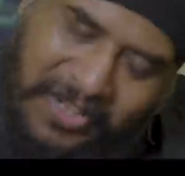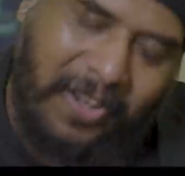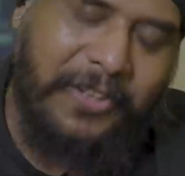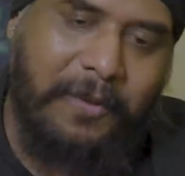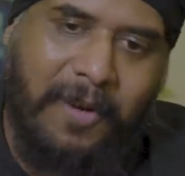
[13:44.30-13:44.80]

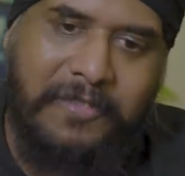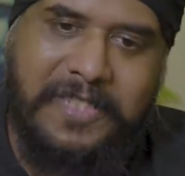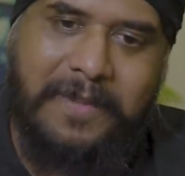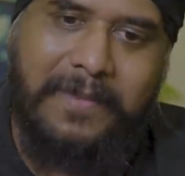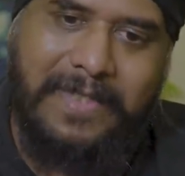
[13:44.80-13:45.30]
called
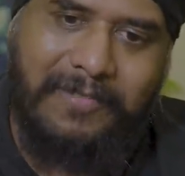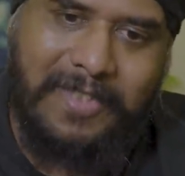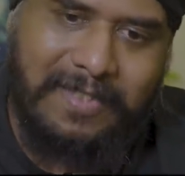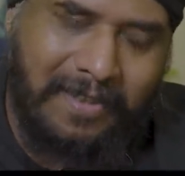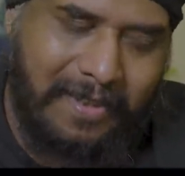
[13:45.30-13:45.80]
Neomorphism.
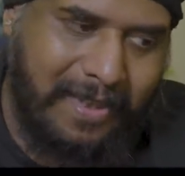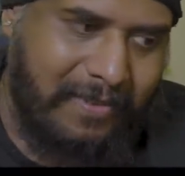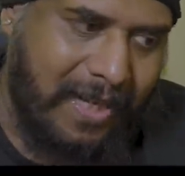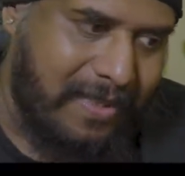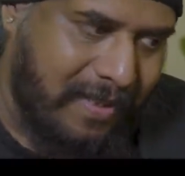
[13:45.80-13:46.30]

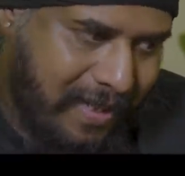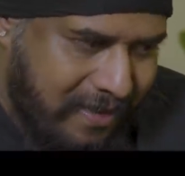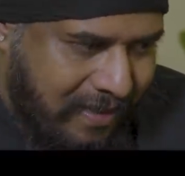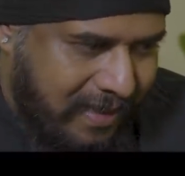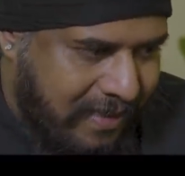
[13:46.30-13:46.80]

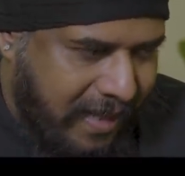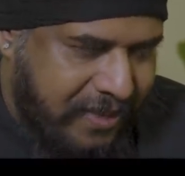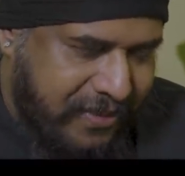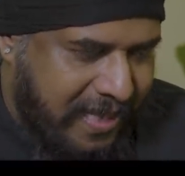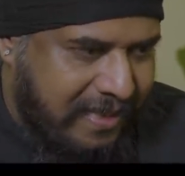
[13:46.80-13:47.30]
It's a
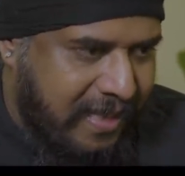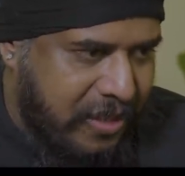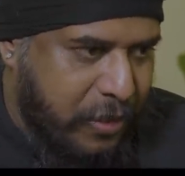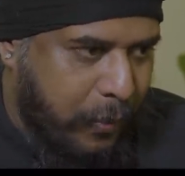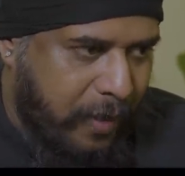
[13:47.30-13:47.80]
design trend
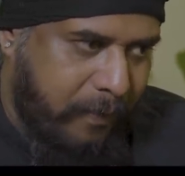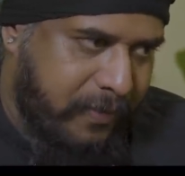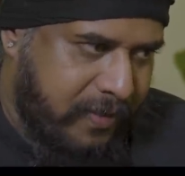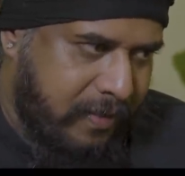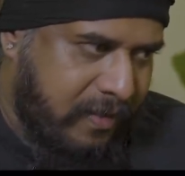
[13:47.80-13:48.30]
that showed
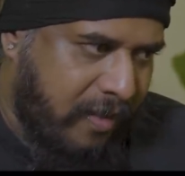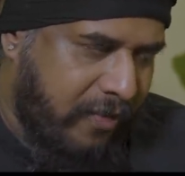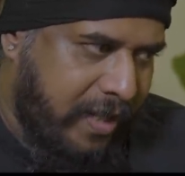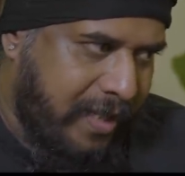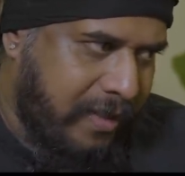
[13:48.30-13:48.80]
up
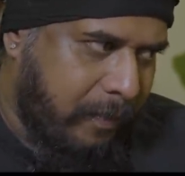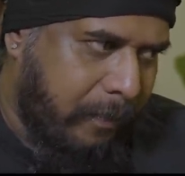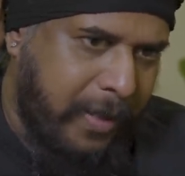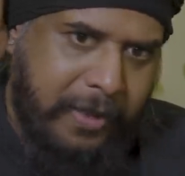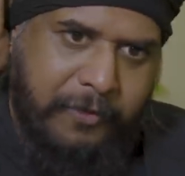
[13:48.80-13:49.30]
somewhere in the
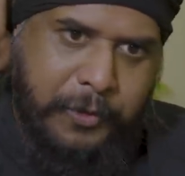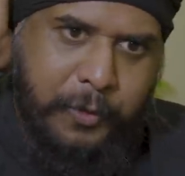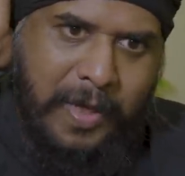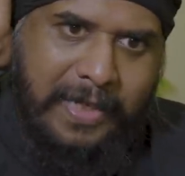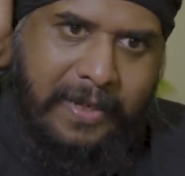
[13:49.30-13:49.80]
mid of
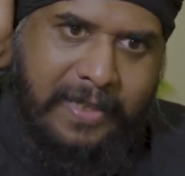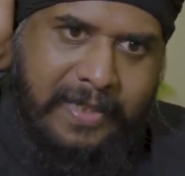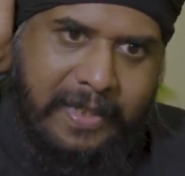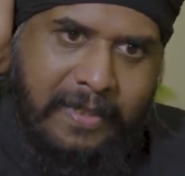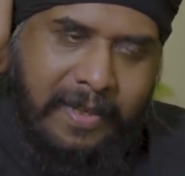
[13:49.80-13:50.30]

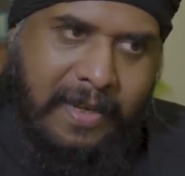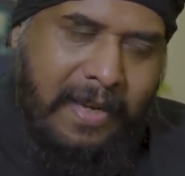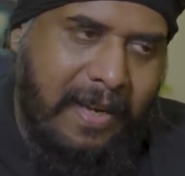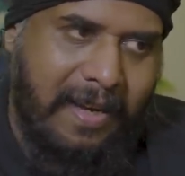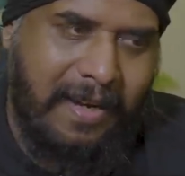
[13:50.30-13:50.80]
2019.
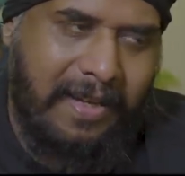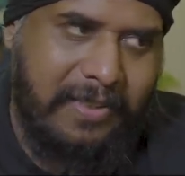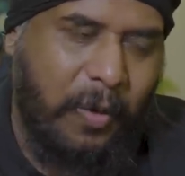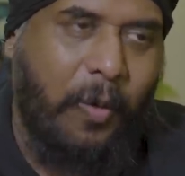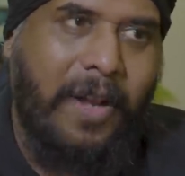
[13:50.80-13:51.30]

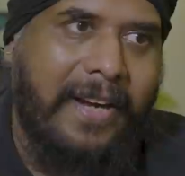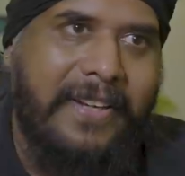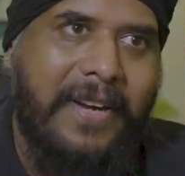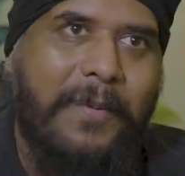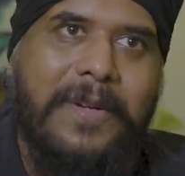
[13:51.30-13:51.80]
The whole
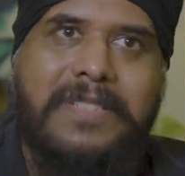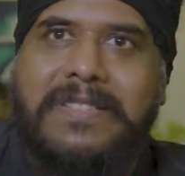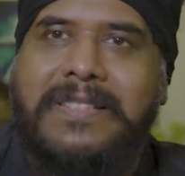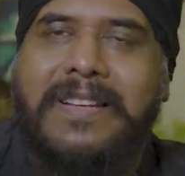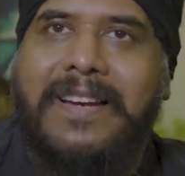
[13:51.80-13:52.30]
idea
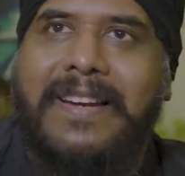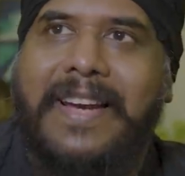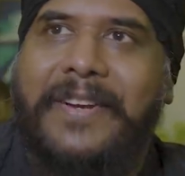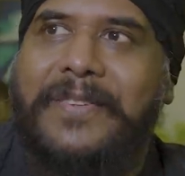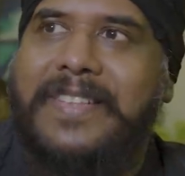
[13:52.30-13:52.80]
was
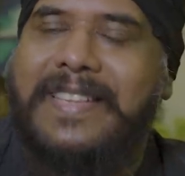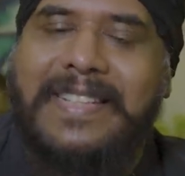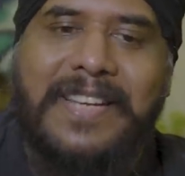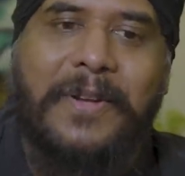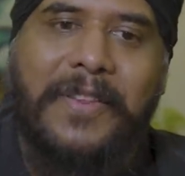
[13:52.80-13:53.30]
like, you know, the
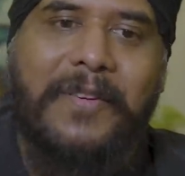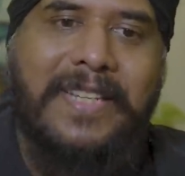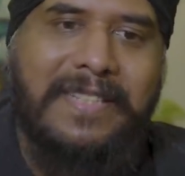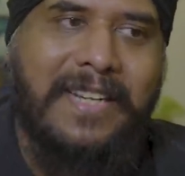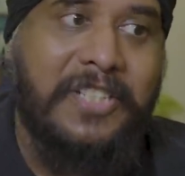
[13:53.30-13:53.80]
things that you
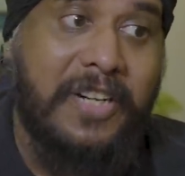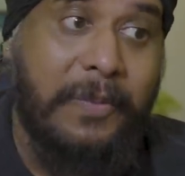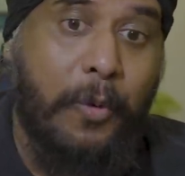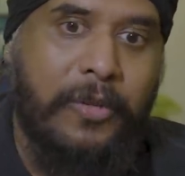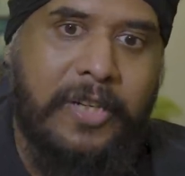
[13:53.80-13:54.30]
otherwise touch here,
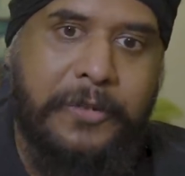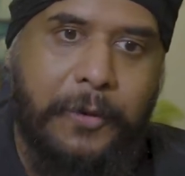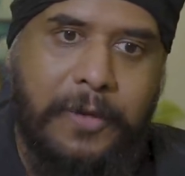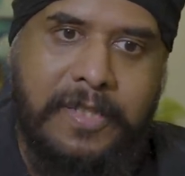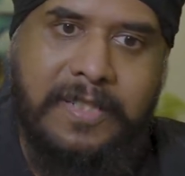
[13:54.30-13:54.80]
remote
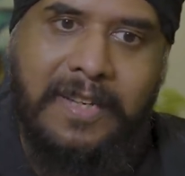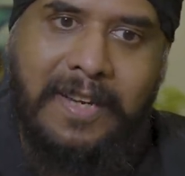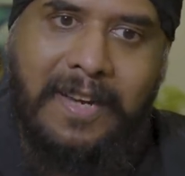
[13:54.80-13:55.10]
controls,